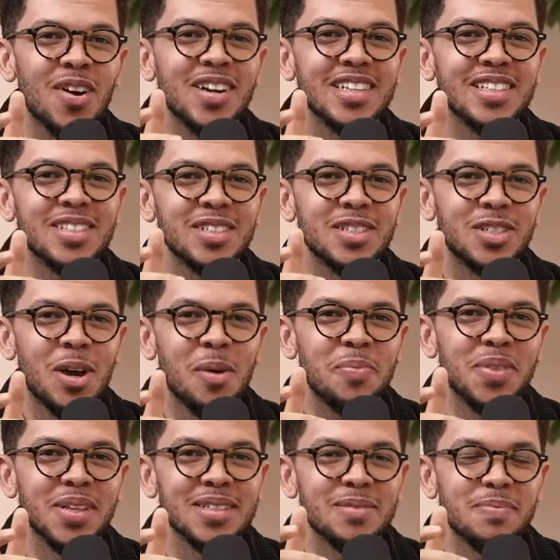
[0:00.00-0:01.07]
to stop
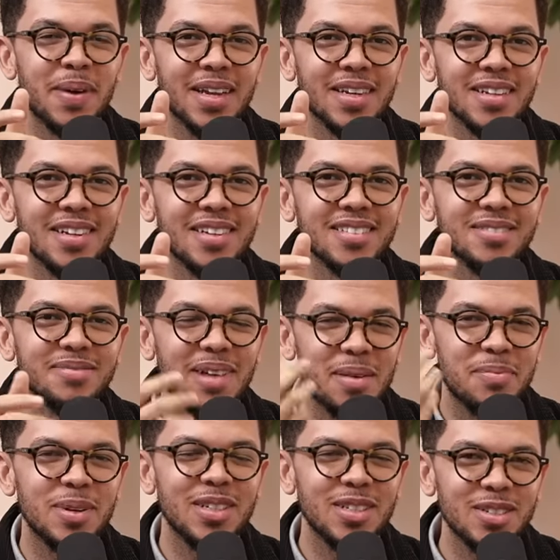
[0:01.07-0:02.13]
this, but my
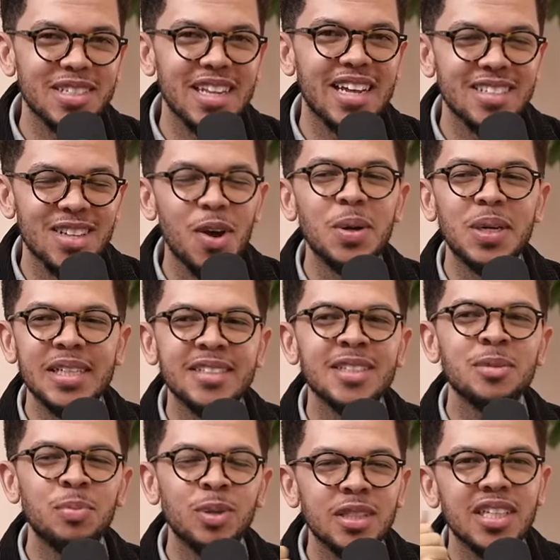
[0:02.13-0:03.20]
producer has only just
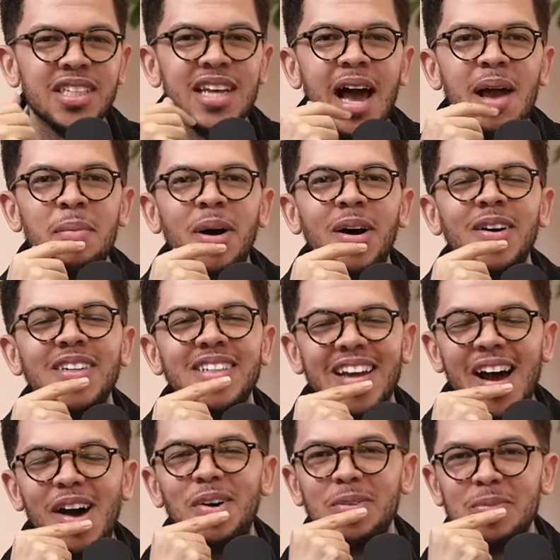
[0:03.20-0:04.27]
put the timer on
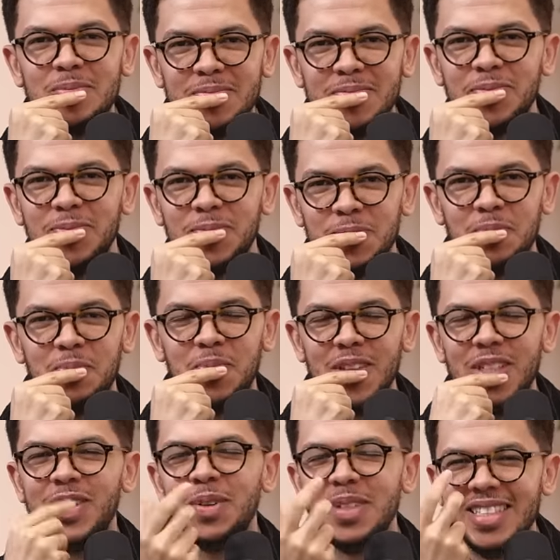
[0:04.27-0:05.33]
now.
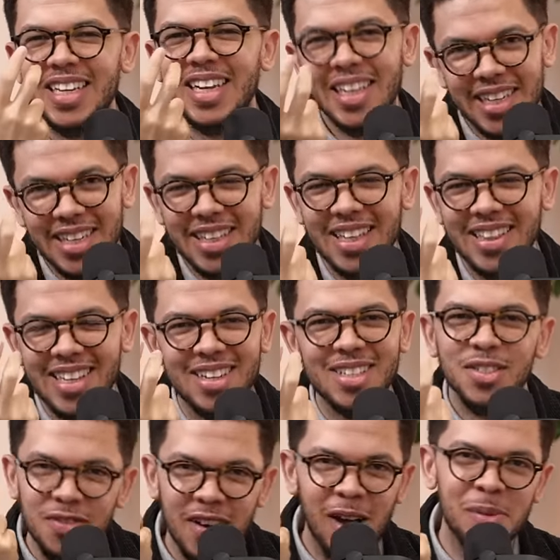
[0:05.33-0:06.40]
So it's clear that there is
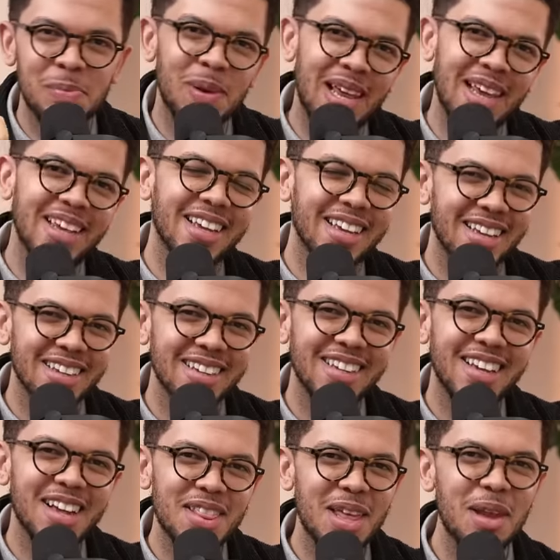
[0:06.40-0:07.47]
foul play here,
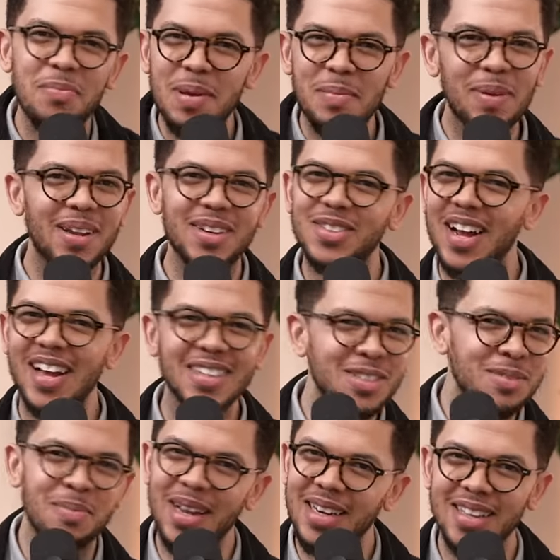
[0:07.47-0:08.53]
that people are trying to
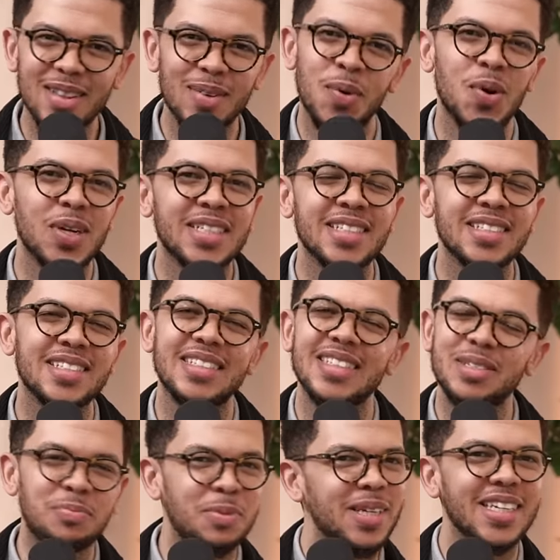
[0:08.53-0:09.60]
muddy the waters in this
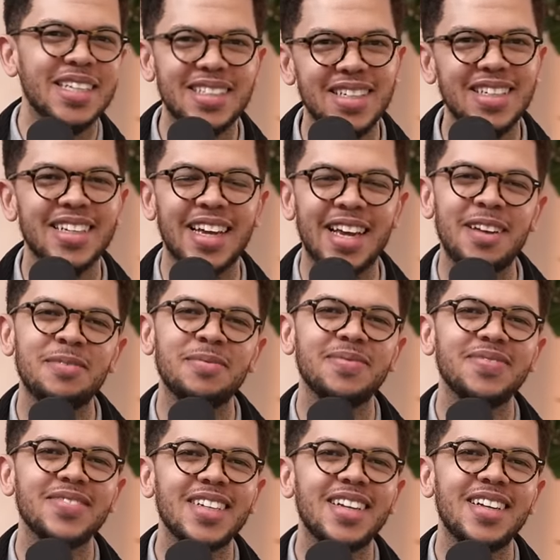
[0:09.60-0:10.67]
prediction game
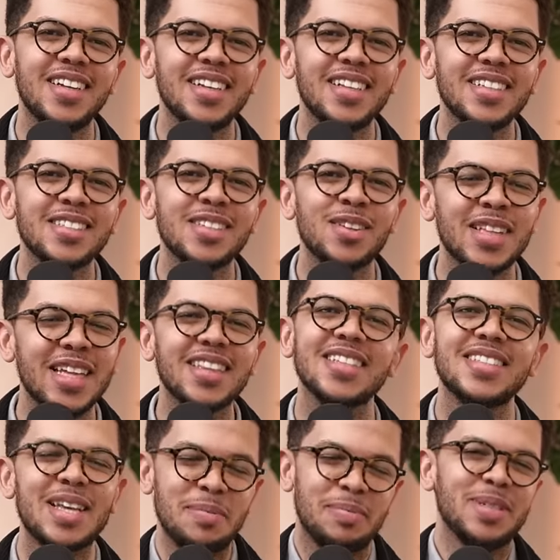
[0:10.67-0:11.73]
so that this
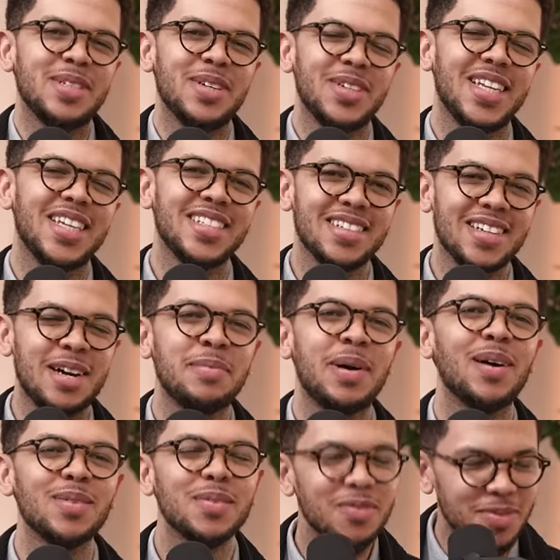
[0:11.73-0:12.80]
episode doesn't come out.
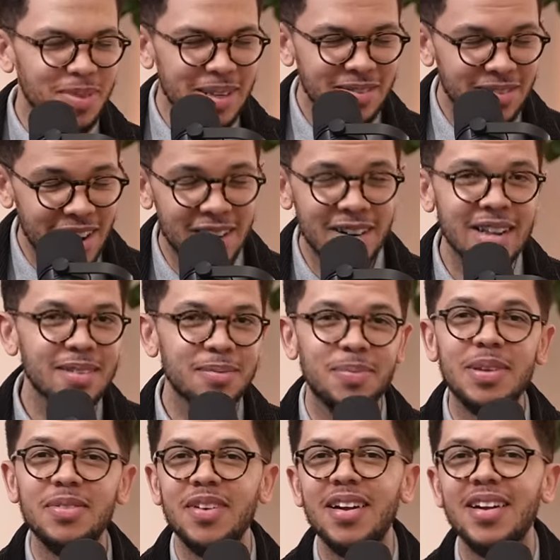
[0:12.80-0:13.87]
Be very
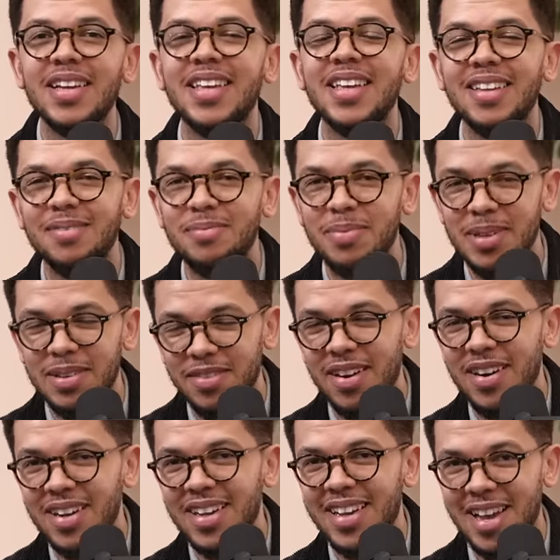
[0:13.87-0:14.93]

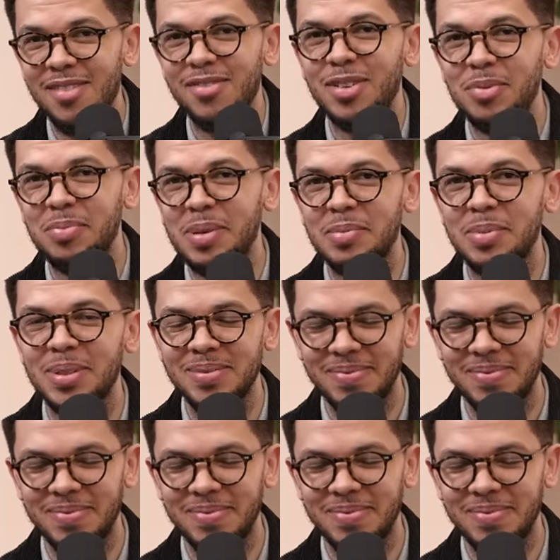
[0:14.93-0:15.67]
careful, people.